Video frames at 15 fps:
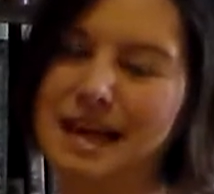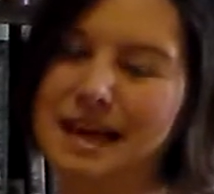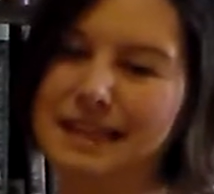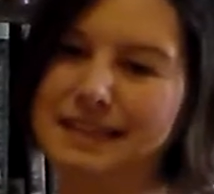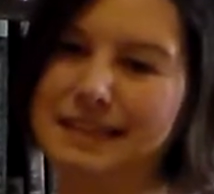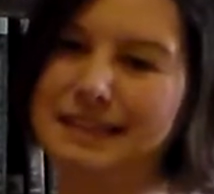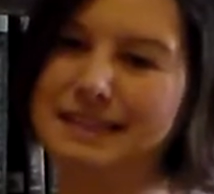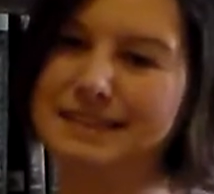
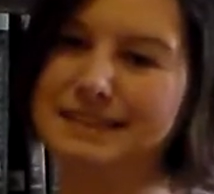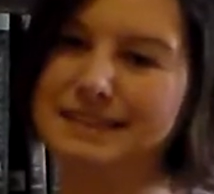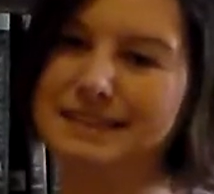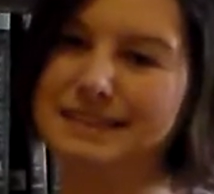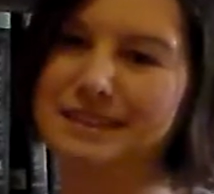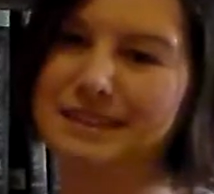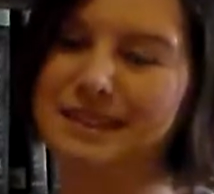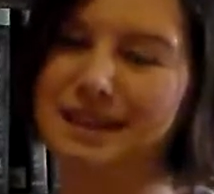I like
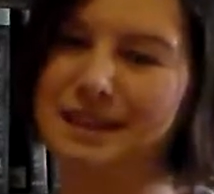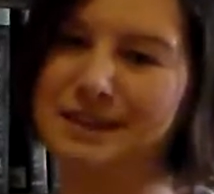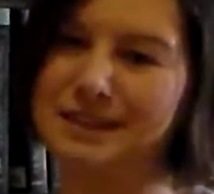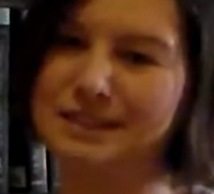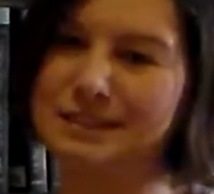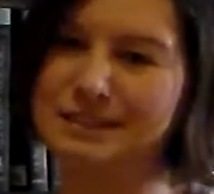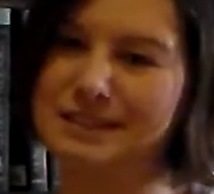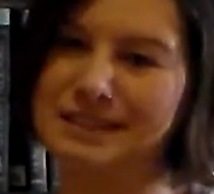the
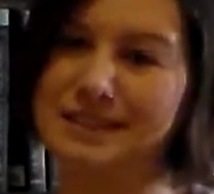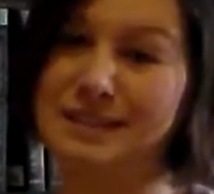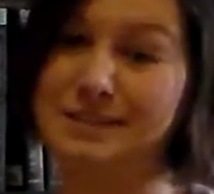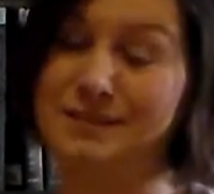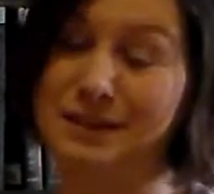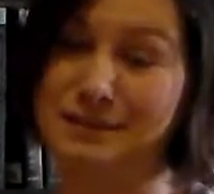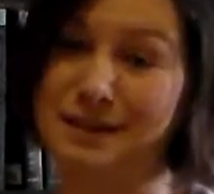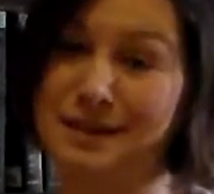characters in
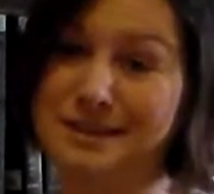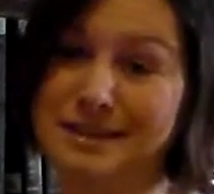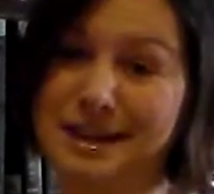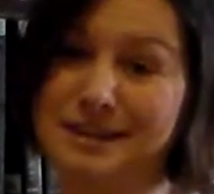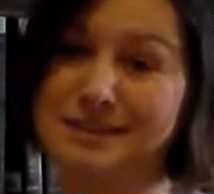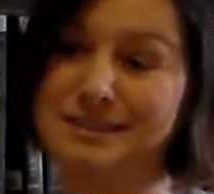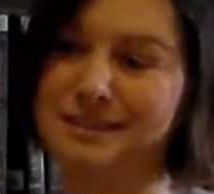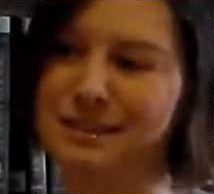the Vampire
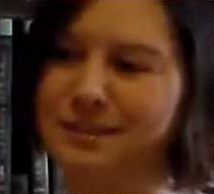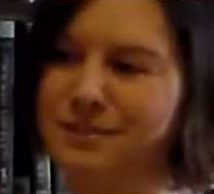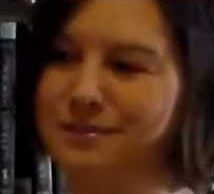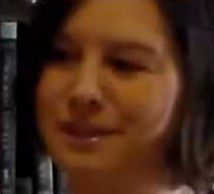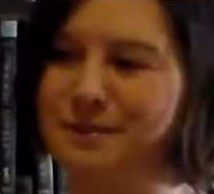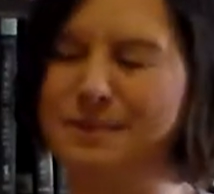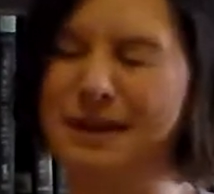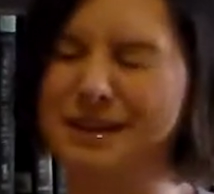Diary or
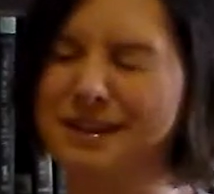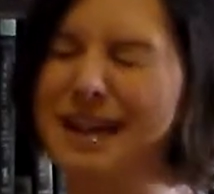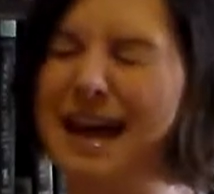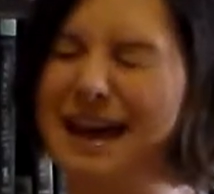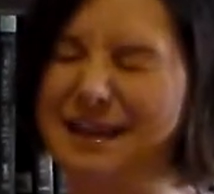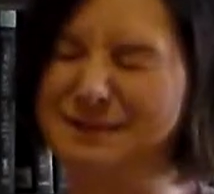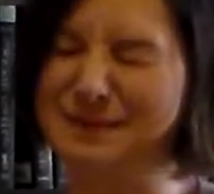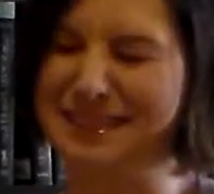Vampire
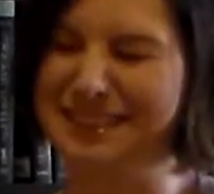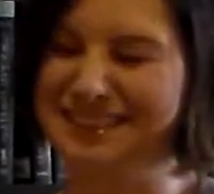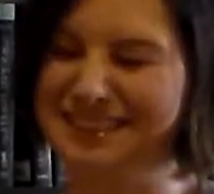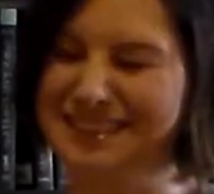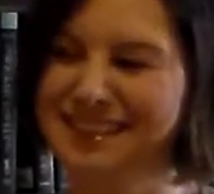Academy.